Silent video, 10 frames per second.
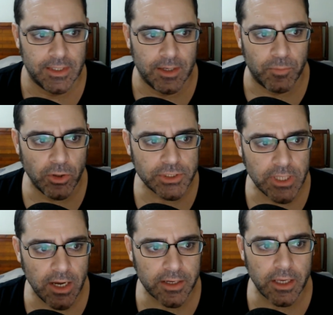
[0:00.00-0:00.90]

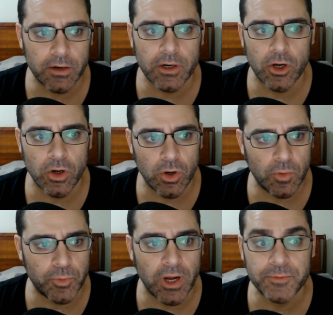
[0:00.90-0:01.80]
Post hoc
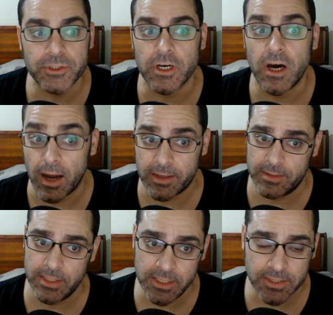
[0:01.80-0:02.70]
ergo propter hoc.
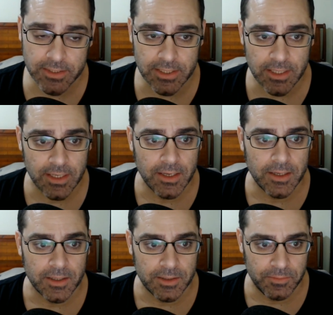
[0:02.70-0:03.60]
This
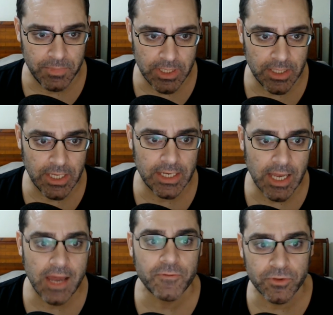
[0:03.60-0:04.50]
meaning
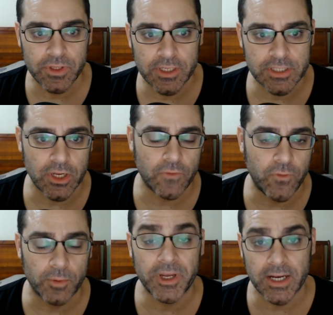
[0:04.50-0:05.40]
after this,
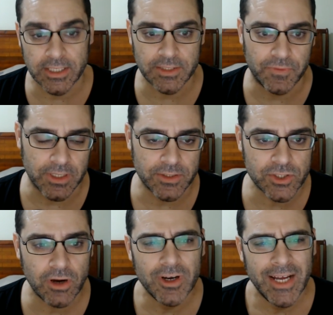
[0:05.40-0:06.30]
therefore because of this.
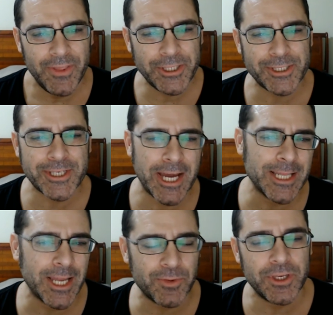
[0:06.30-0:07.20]
So this is
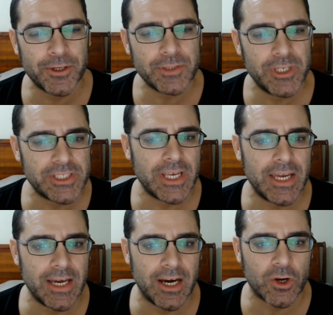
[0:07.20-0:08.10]
kind of like when you hear somebody
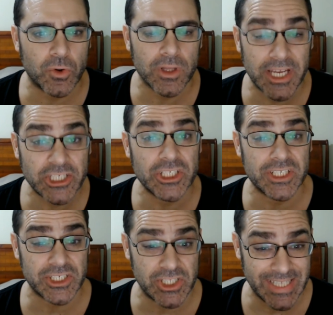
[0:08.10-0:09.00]
say correlation
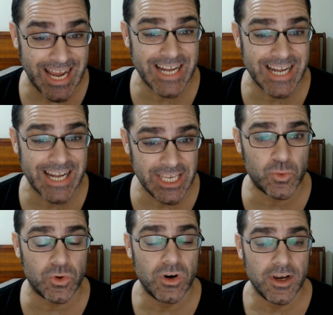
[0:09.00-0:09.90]
does not
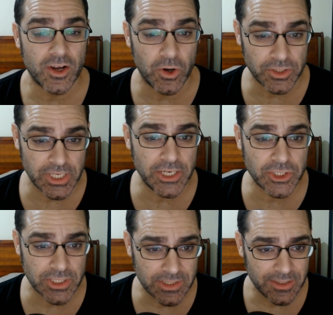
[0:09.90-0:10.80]
equal causation.